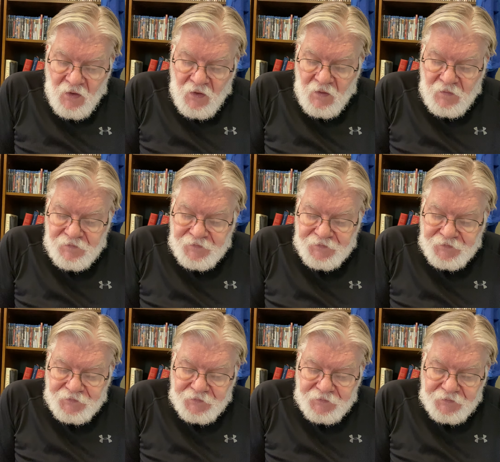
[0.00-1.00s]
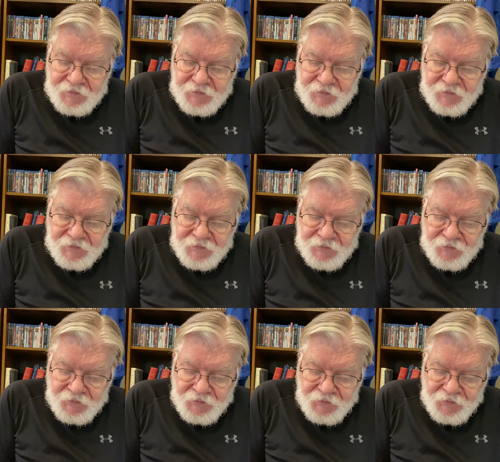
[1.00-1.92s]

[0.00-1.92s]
No one is speaking in this clip.